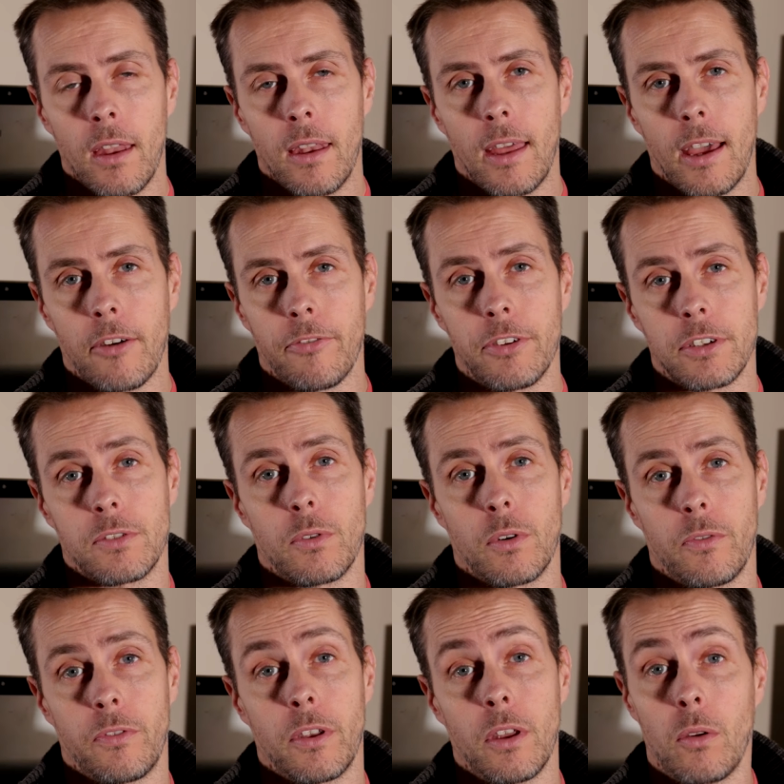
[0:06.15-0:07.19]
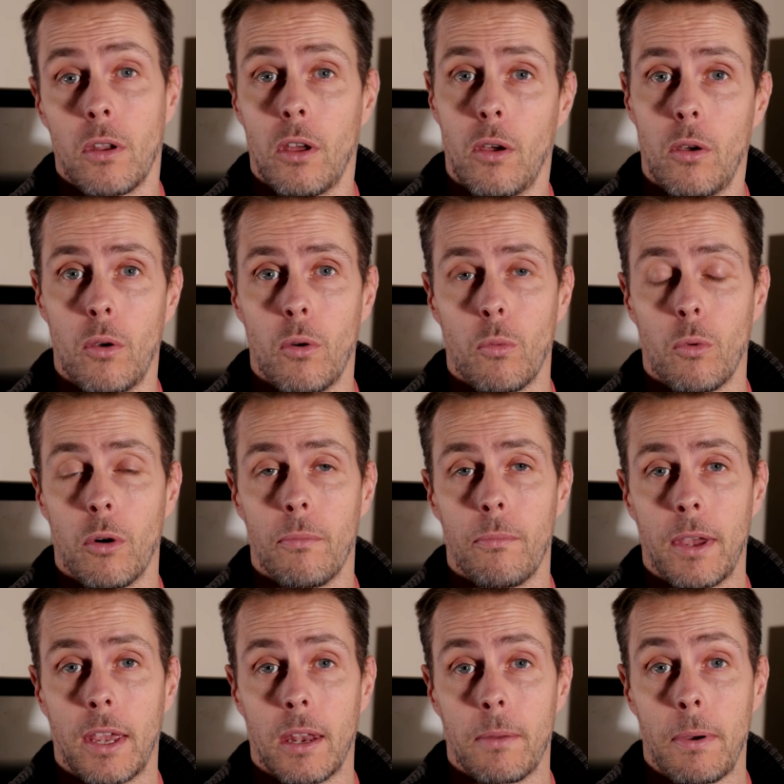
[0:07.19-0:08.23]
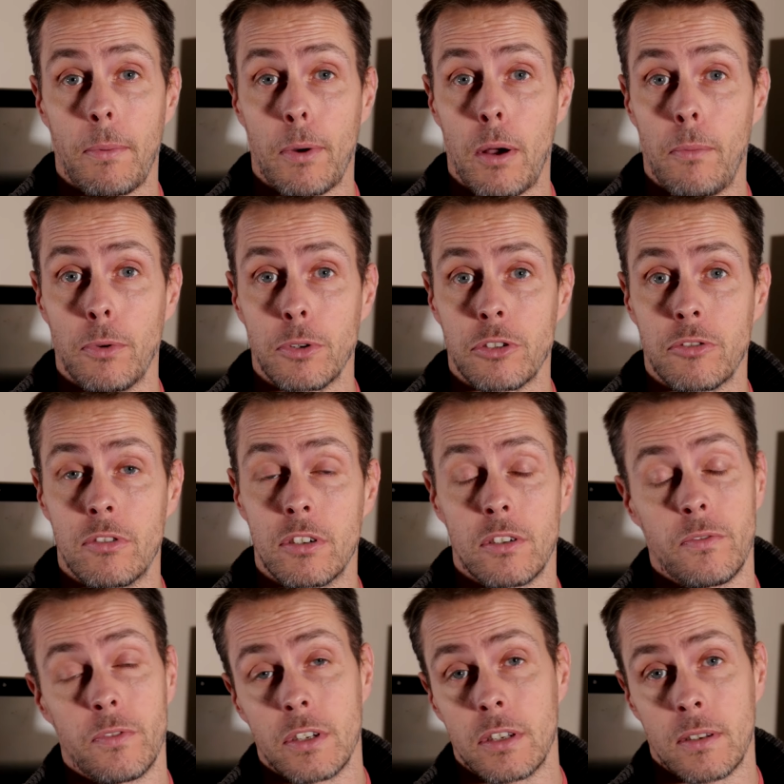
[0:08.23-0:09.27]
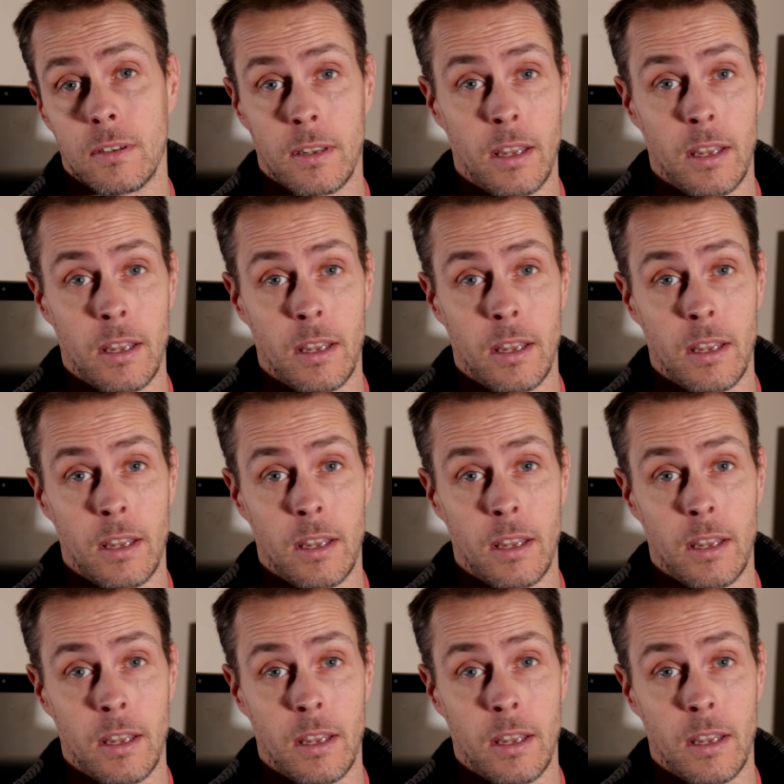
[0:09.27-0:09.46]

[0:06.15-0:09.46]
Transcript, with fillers: Now first of all, if you don't know what Making a Bubblegum Monster is and you've just